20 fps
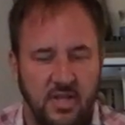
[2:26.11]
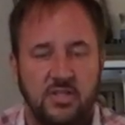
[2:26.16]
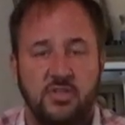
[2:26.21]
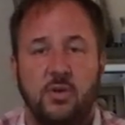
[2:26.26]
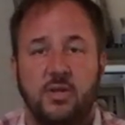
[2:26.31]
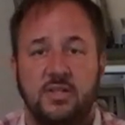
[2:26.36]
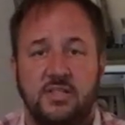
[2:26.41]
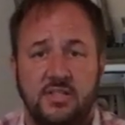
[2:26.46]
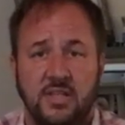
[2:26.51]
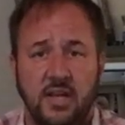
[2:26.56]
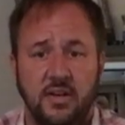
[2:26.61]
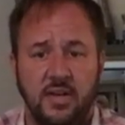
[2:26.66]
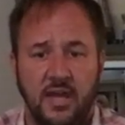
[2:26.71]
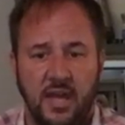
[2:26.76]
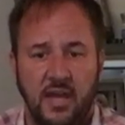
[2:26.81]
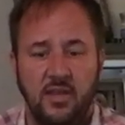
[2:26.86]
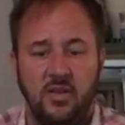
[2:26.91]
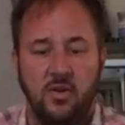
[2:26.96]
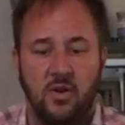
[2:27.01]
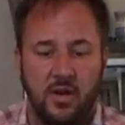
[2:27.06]
So on
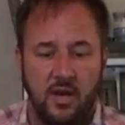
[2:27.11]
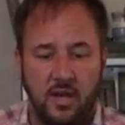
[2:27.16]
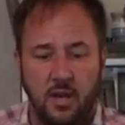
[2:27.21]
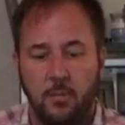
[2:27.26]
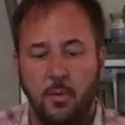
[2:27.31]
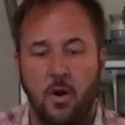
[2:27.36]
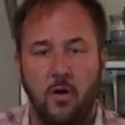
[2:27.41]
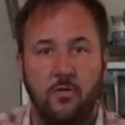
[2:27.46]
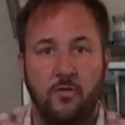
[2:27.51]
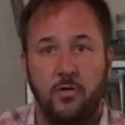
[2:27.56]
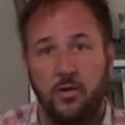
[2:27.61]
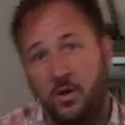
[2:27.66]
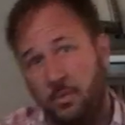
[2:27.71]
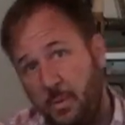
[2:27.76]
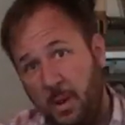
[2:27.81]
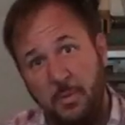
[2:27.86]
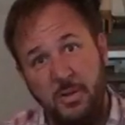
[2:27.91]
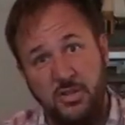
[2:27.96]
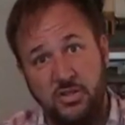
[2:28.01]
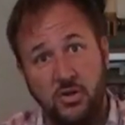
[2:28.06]
Sunday, you're gonna come over, you're
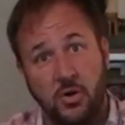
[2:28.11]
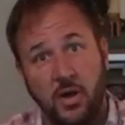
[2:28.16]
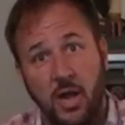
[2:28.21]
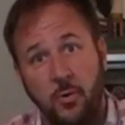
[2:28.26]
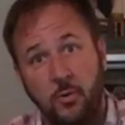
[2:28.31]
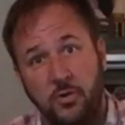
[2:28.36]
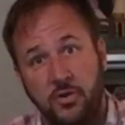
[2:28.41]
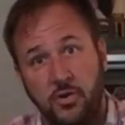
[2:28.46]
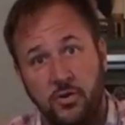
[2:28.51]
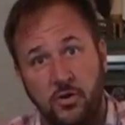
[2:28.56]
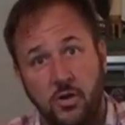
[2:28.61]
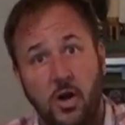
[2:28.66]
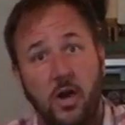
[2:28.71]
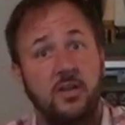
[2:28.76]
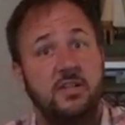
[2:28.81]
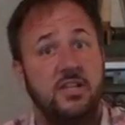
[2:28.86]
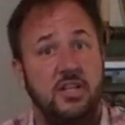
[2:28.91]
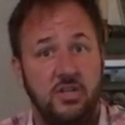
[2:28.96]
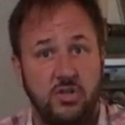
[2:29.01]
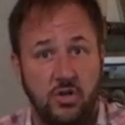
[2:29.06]
maybe start out with your
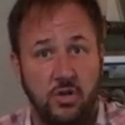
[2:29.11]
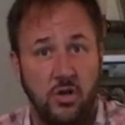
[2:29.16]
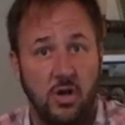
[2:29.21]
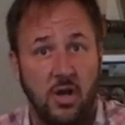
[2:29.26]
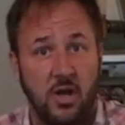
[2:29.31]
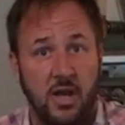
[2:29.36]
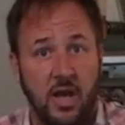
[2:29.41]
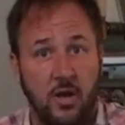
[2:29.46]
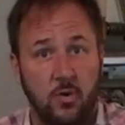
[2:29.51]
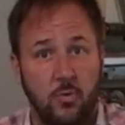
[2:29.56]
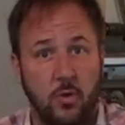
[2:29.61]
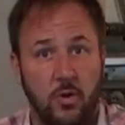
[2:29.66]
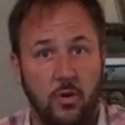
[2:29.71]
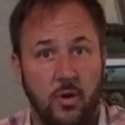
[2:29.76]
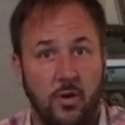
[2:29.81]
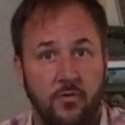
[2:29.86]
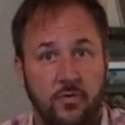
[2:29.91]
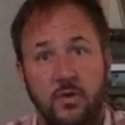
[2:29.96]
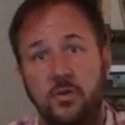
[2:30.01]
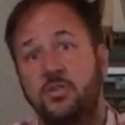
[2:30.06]
dog, teach your dog how to
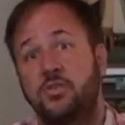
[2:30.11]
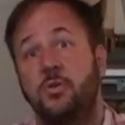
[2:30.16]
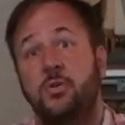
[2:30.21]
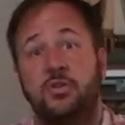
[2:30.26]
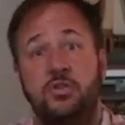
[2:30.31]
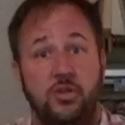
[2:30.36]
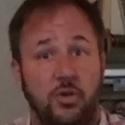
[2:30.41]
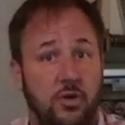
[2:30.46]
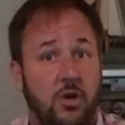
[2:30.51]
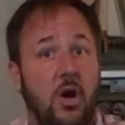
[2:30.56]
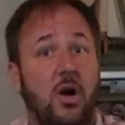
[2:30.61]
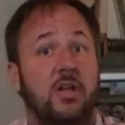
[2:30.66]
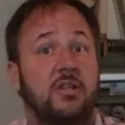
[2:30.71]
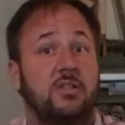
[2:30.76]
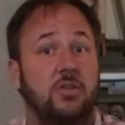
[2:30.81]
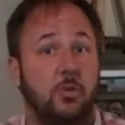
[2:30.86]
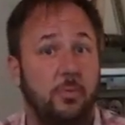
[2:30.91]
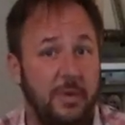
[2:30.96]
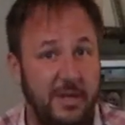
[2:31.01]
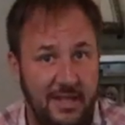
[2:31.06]
roll over. So it's your dog,
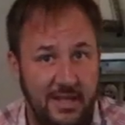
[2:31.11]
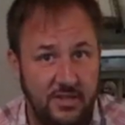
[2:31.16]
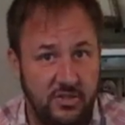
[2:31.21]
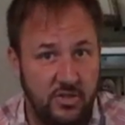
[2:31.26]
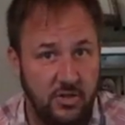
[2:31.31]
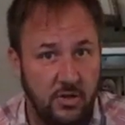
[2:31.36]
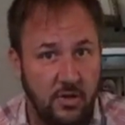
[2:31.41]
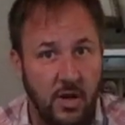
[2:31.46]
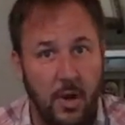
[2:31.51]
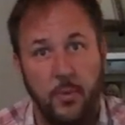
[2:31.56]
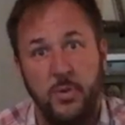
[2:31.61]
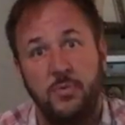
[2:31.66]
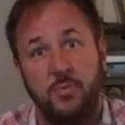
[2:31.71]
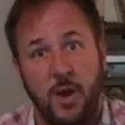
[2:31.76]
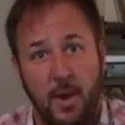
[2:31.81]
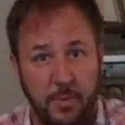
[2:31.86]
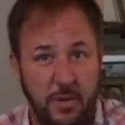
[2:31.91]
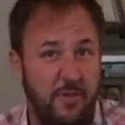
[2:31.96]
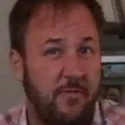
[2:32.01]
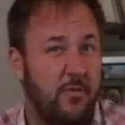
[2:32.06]
it's a little bit easier. I would
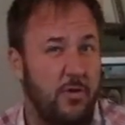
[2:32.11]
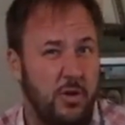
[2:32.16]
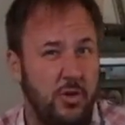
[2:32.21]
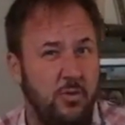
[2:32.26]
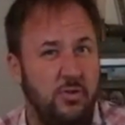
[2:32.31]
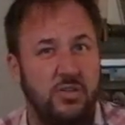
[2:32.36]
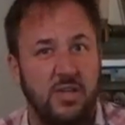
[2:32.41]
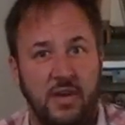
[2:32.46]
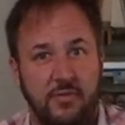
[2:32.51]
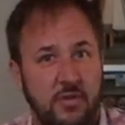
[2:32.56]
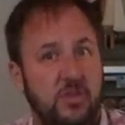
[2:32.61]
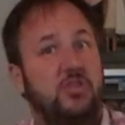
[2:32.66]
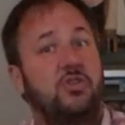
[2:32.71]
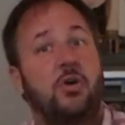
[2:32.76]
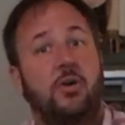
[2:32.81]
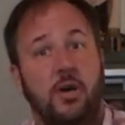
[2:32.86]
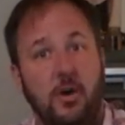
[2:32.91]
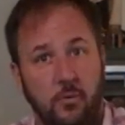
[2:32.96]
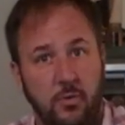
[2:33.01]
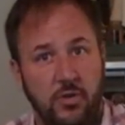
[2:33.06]
probably, for you, have you
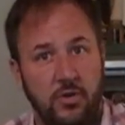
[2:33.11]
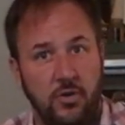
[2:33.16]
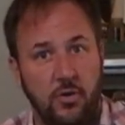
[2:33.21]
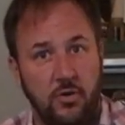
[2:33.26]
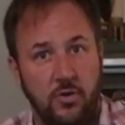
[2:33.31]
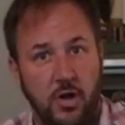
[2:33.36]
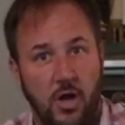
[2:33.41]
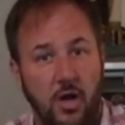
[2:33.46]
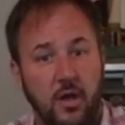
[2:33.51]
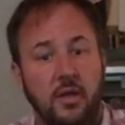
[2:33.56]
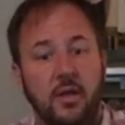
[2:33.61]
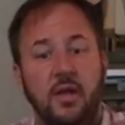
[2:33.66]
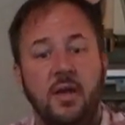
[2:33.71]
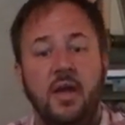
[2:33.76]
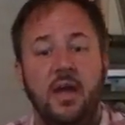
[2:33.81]
start out with your dog.